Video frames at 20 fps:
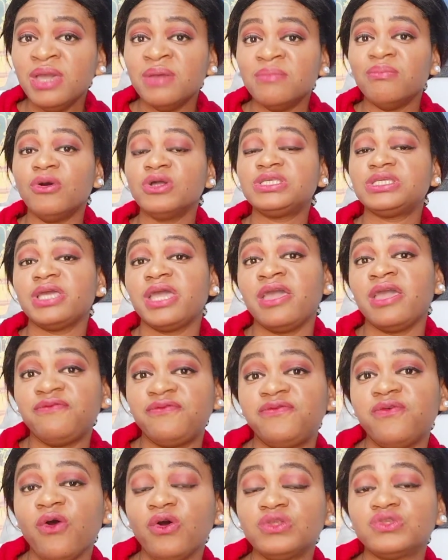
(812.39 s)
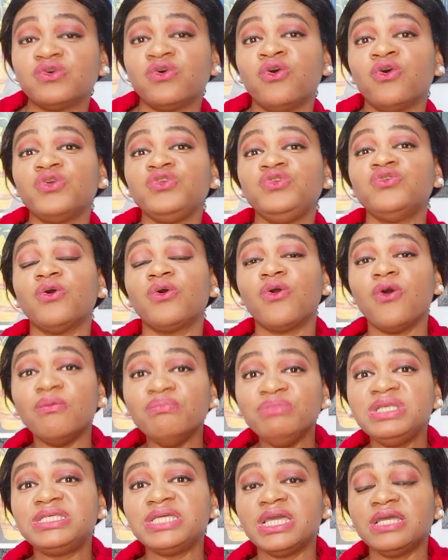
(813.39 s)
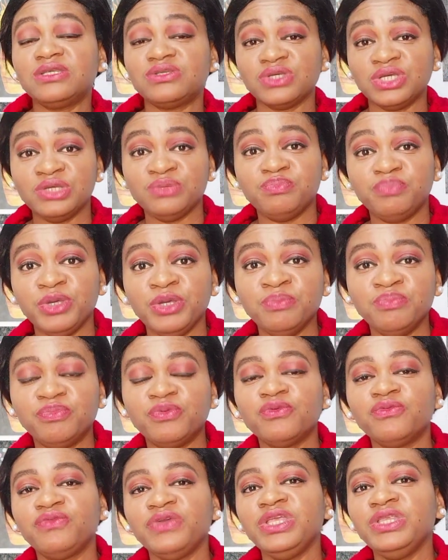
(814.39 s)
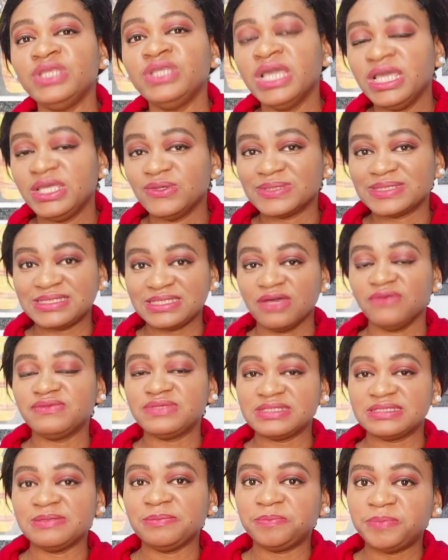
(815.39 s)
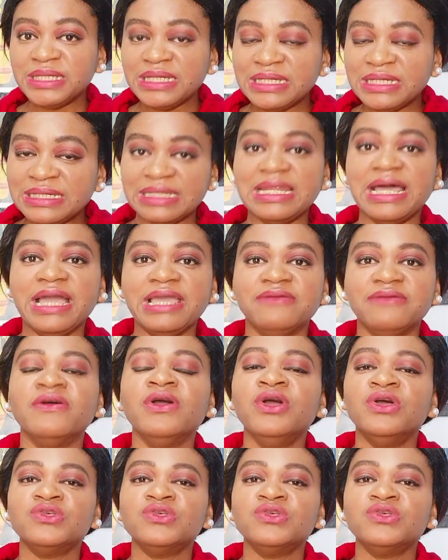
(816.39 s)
much effort, or you're committed in improving your self-disciplined life.